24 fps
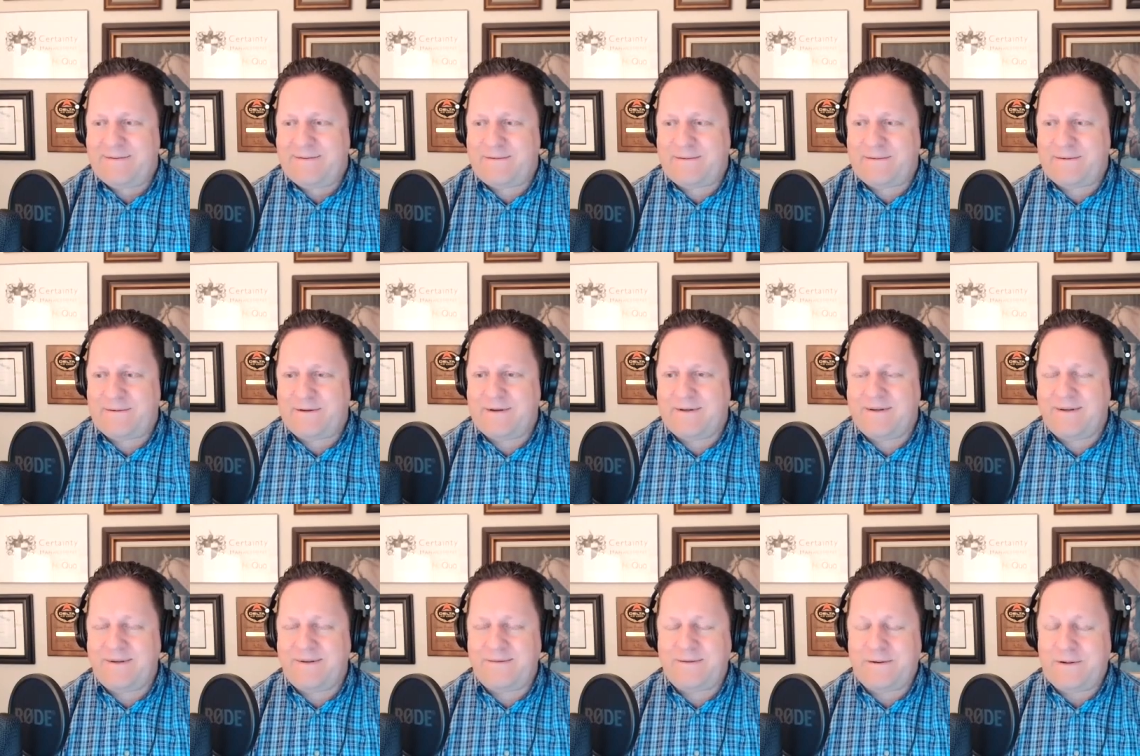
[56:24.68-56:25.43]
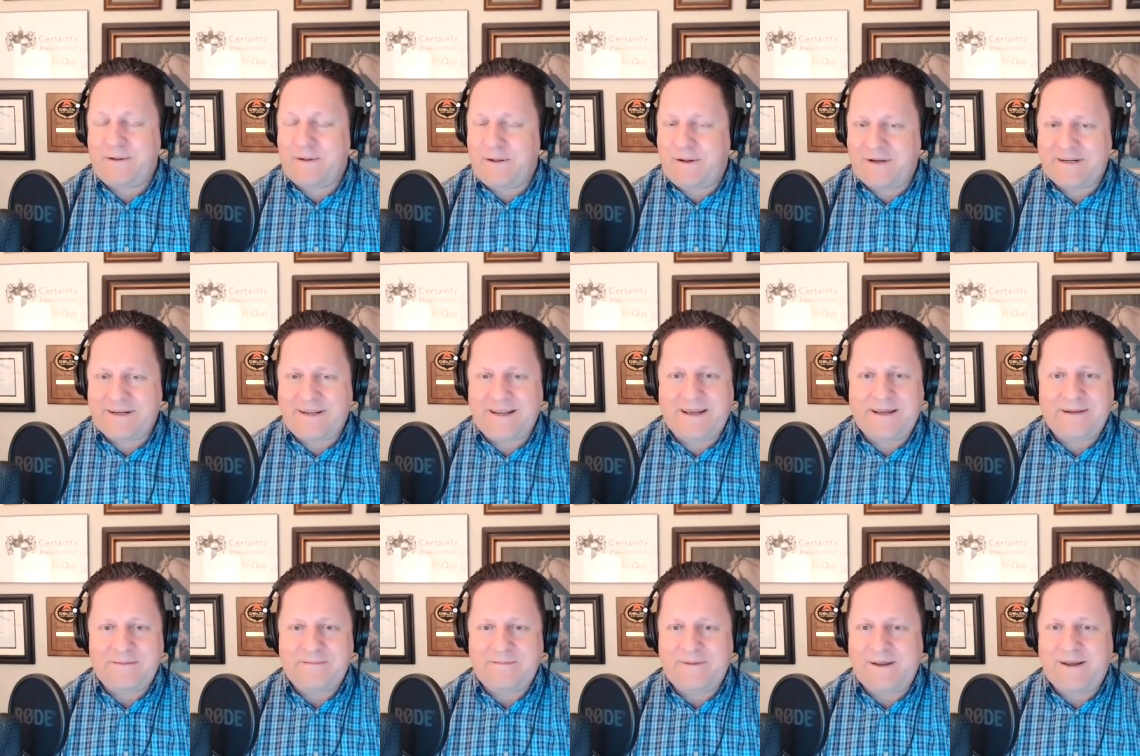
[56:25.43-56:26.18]
for a long
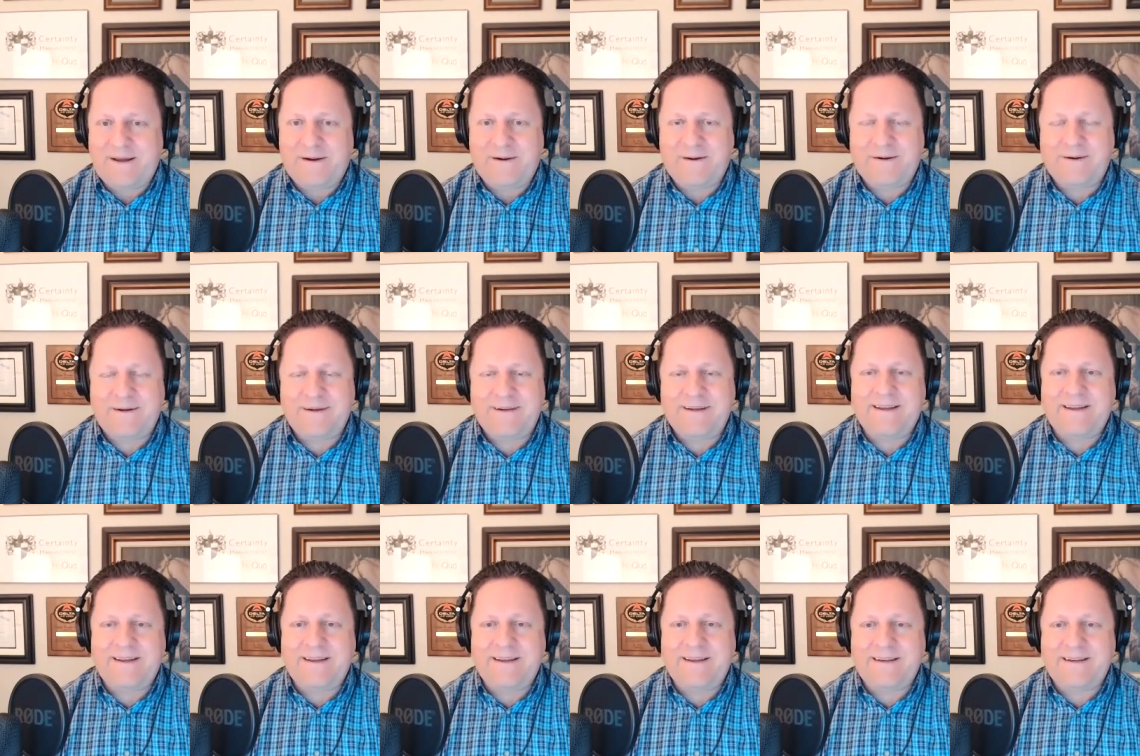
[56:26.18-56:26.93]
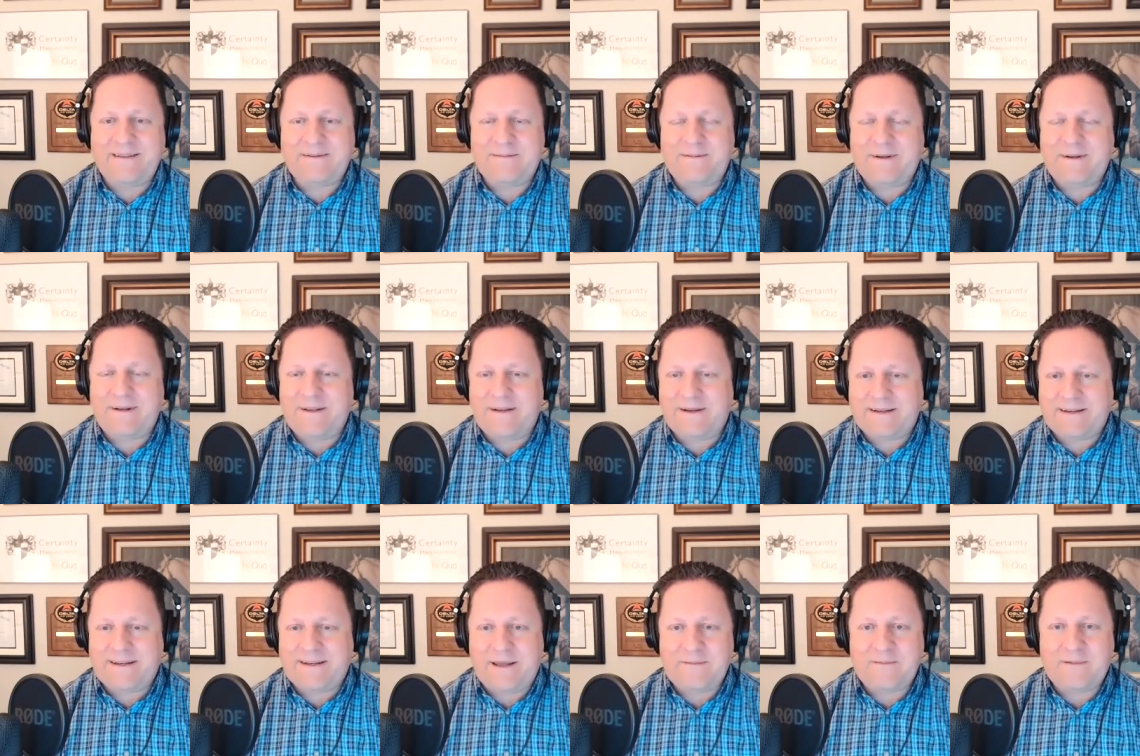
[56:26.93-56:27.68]
time now, and it's been a
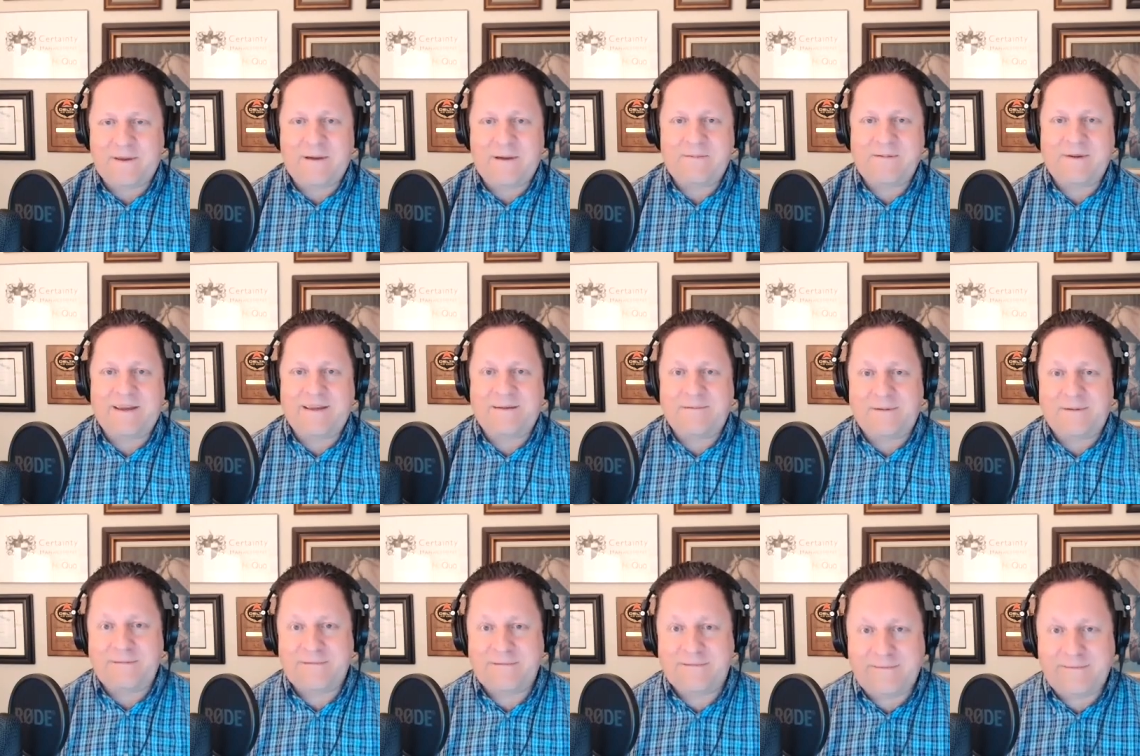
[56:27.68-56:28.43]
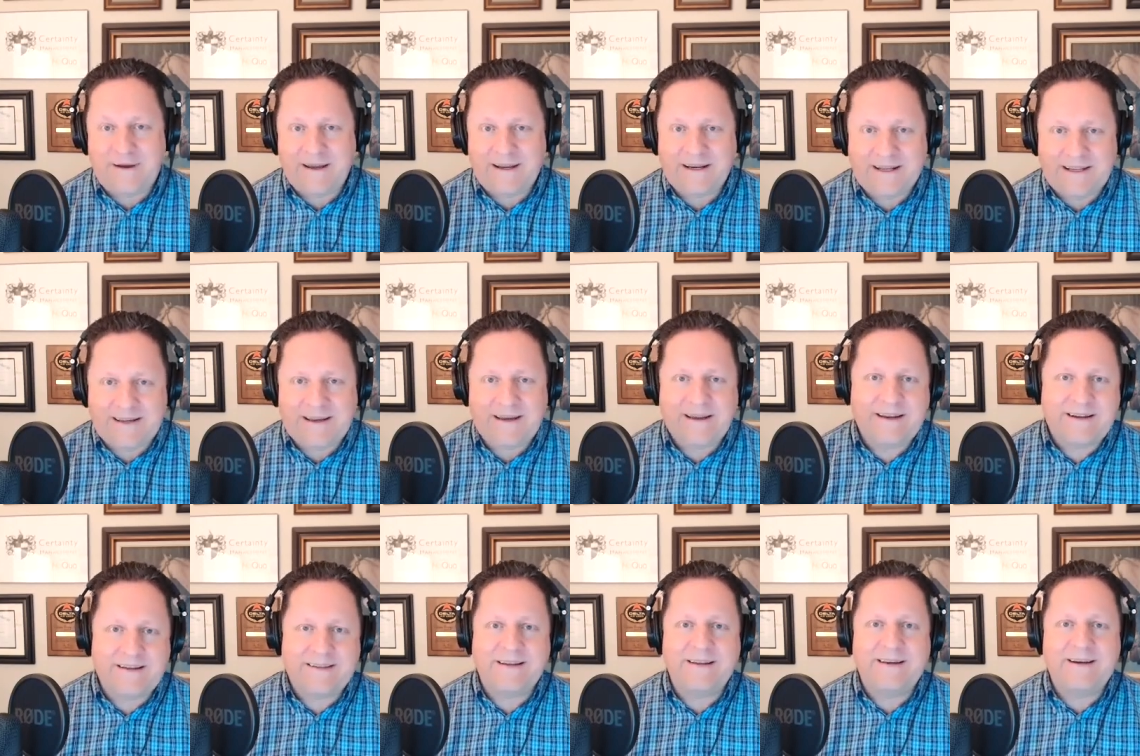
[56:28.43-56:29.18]
long time coming, and we finally got
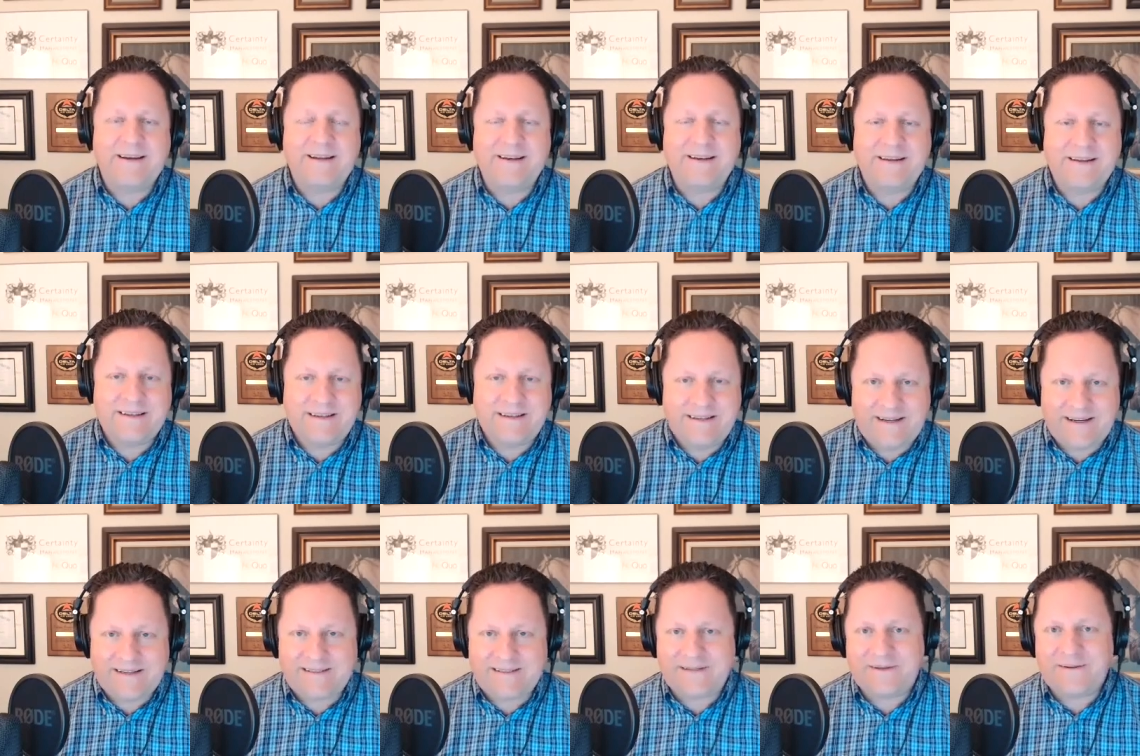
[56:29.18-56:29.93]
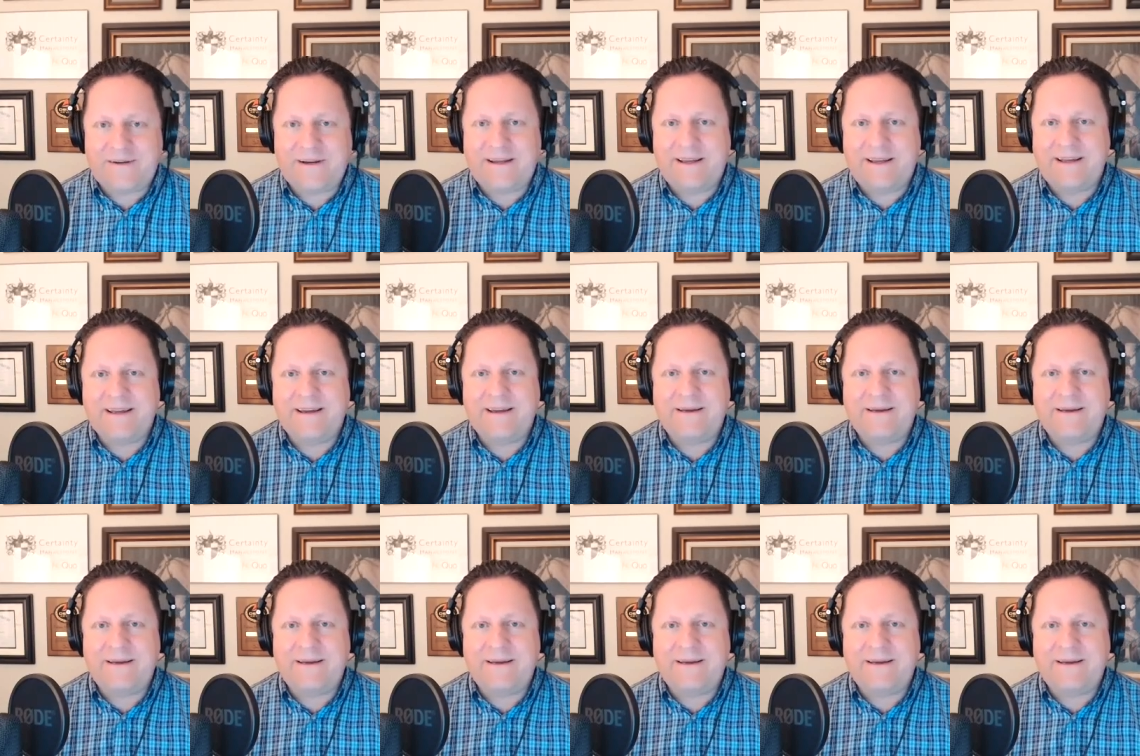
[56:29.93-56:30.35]
it done yesterday.